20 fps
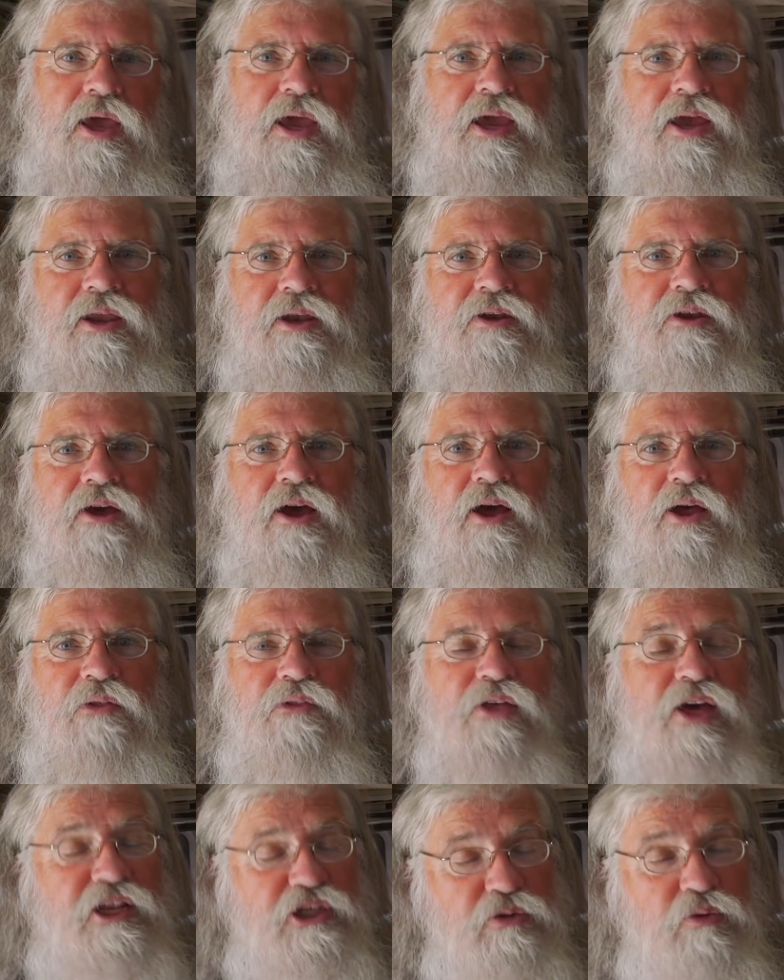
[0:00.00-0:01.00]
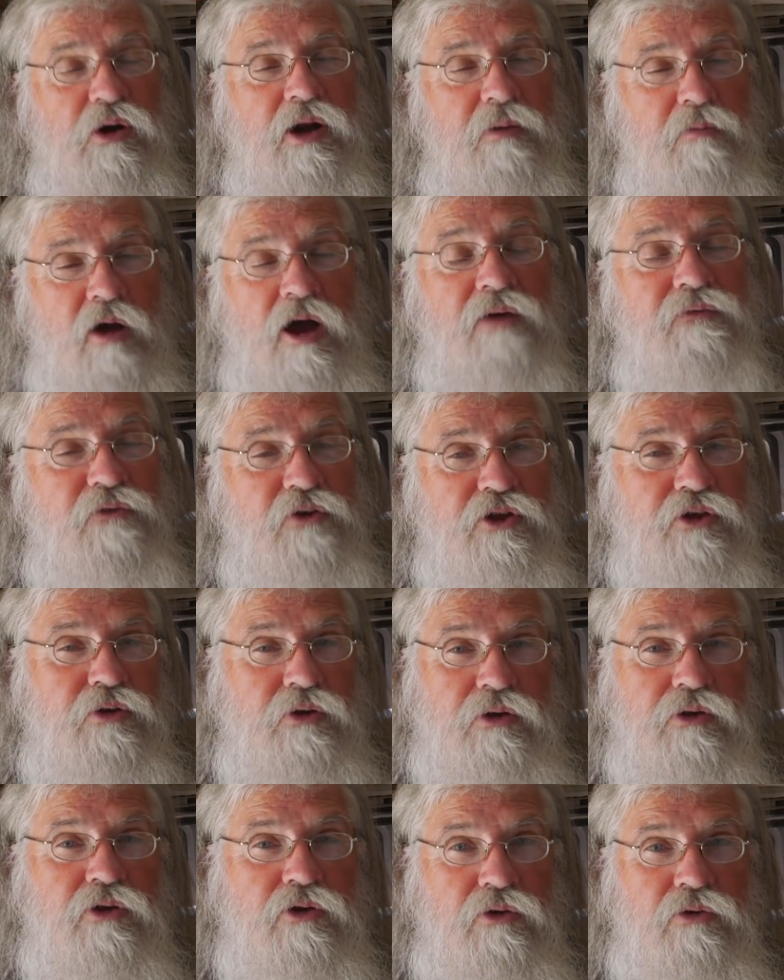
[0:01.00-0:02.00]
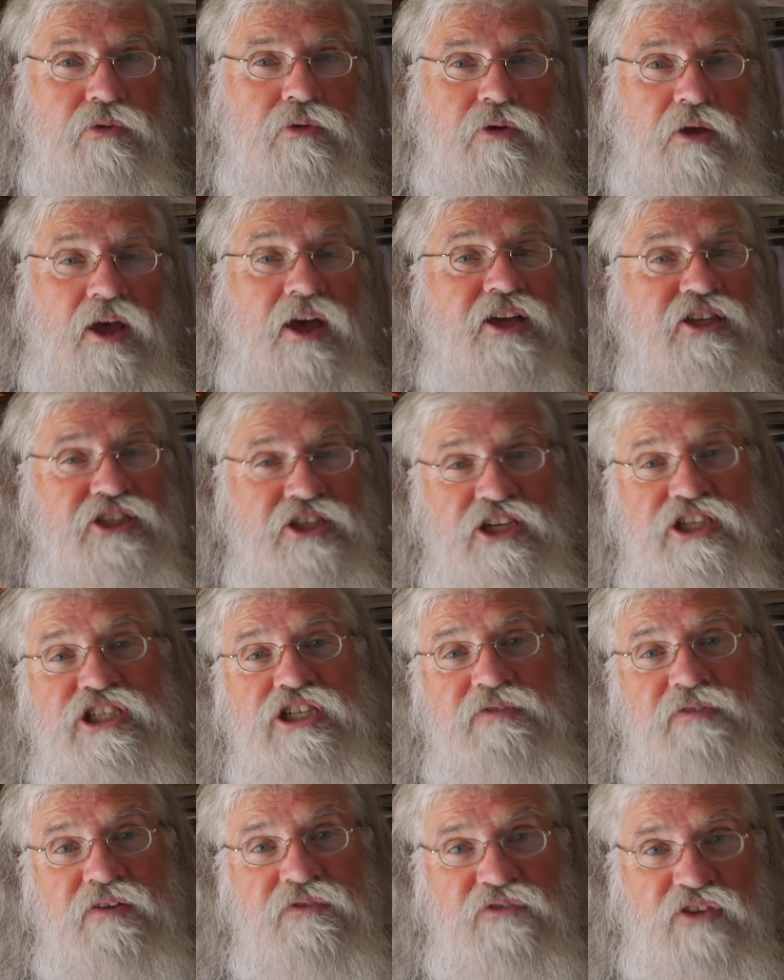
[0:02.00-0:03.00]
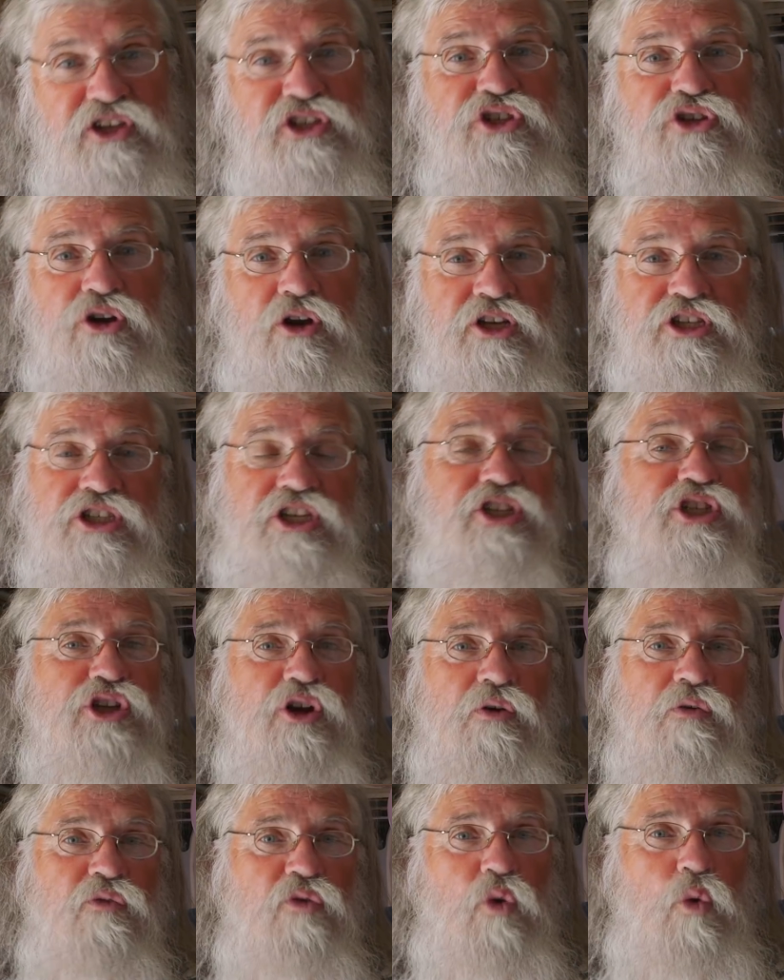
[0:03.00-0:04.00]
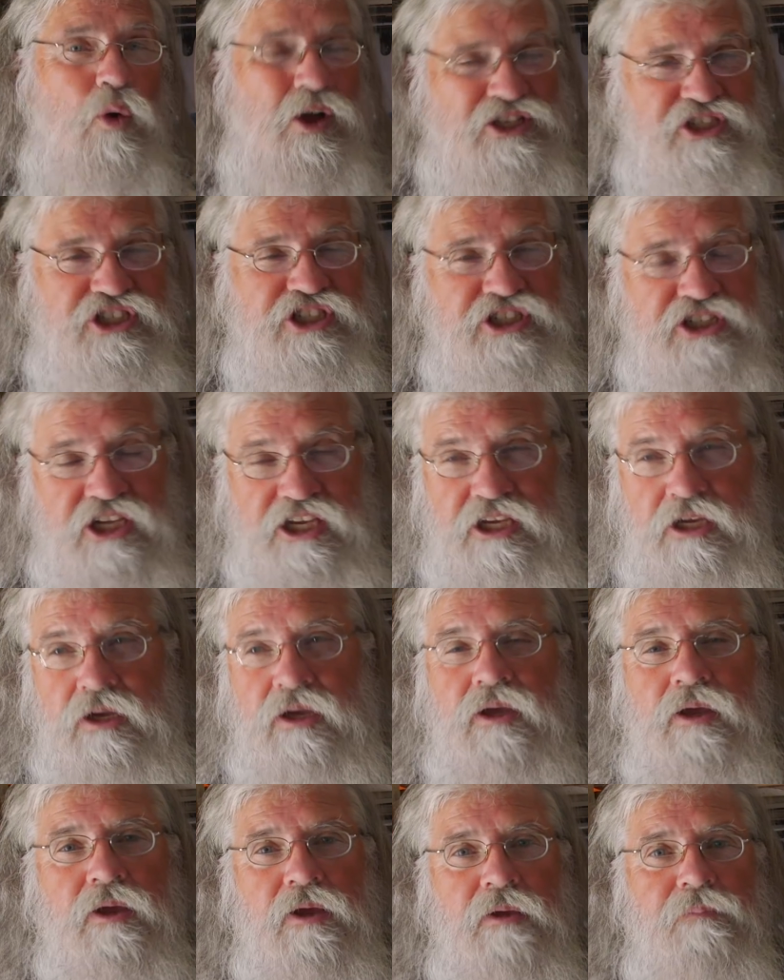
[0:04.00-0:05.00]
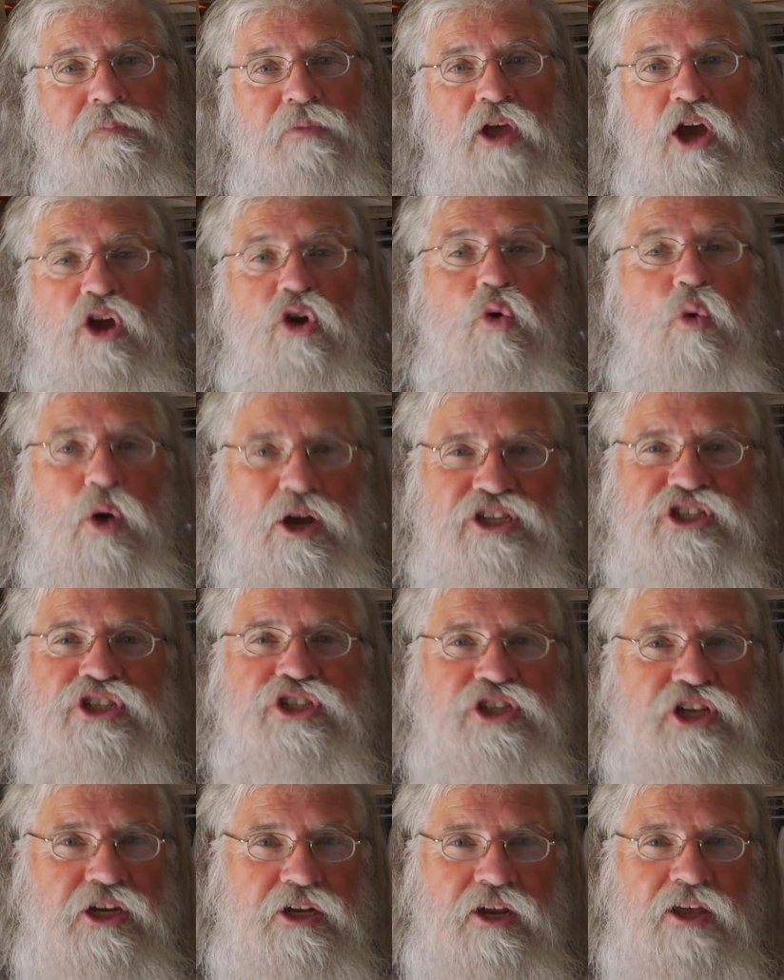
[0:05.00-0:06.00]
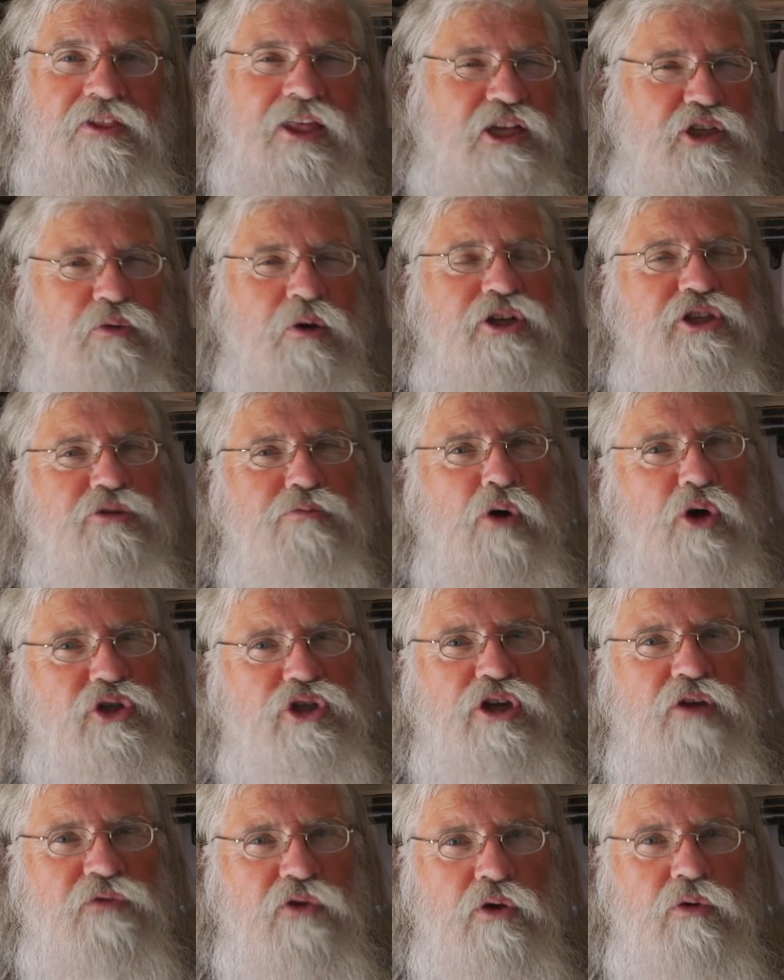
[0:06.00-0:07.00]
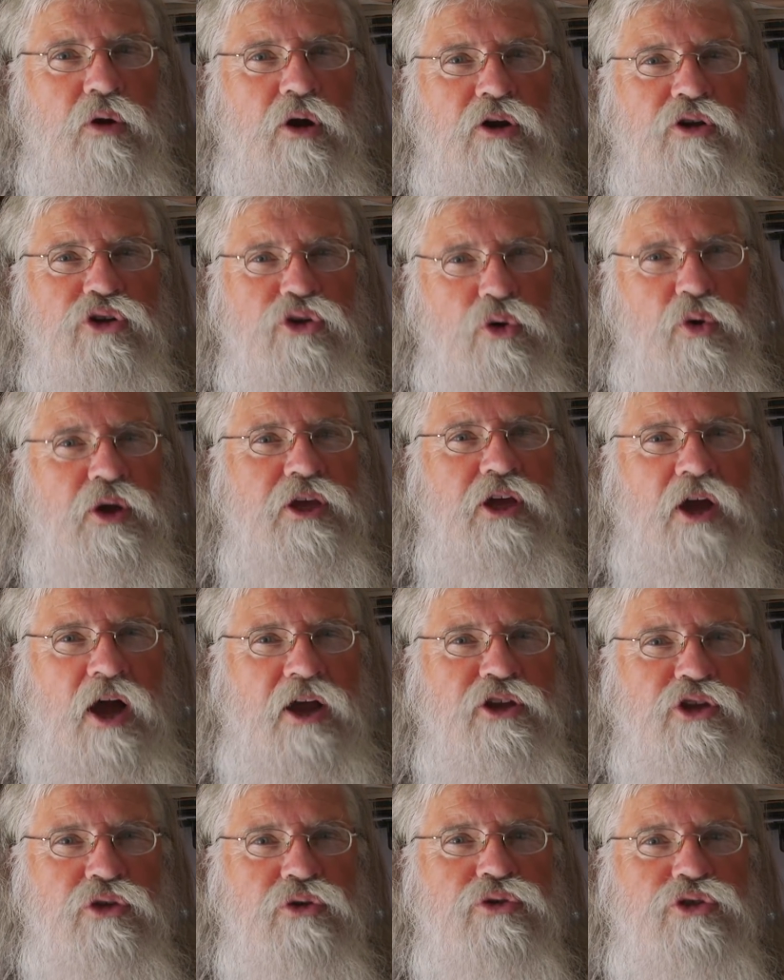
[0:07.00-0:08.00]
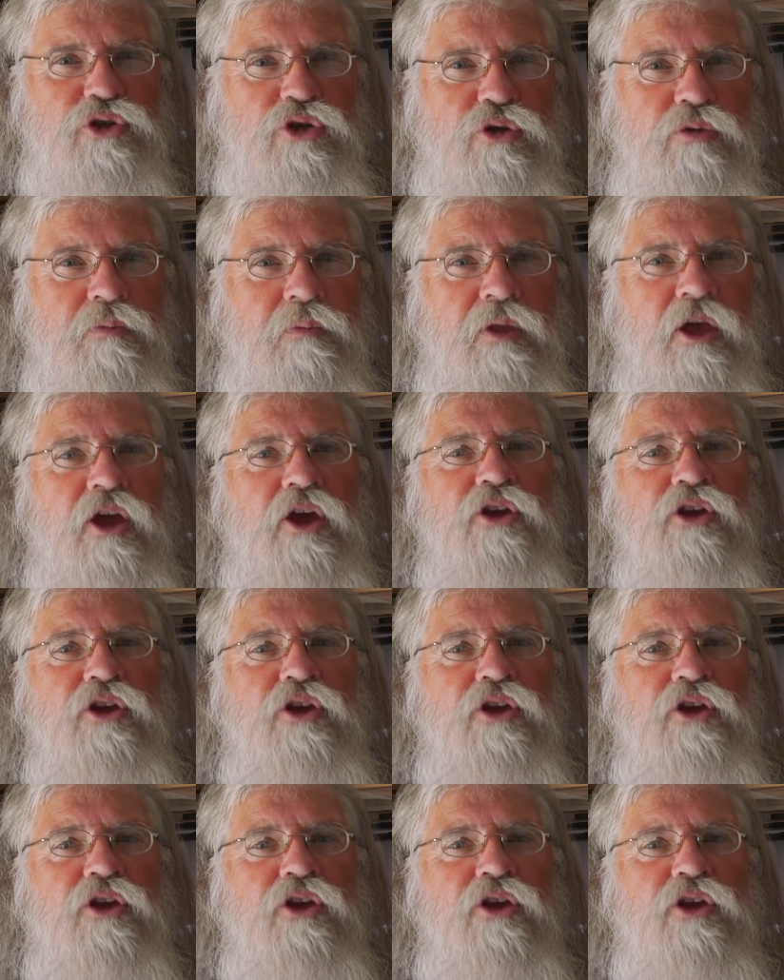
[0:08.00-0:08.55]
And that's what I'm offering you. A sense of adventure, a sense of questing, a question. And that's what most of you are doing on YouTube.